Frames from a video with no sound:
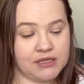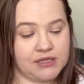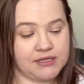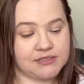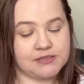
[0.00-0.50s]

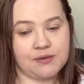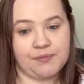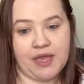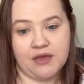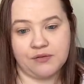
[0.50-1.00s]
This
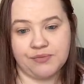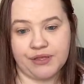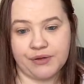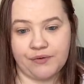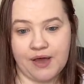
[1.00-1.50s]
pale
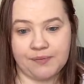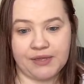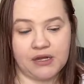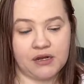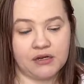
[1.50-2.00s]
blue up
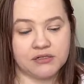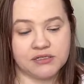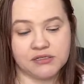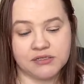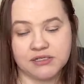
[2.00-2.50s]
here
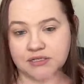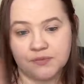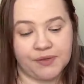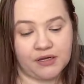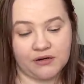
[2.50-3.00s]

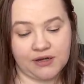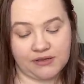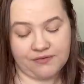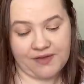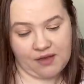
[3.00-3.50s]
disappeared on
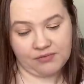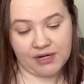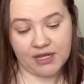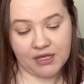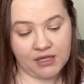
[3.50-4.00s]
the
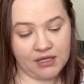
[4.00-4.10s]
fabric.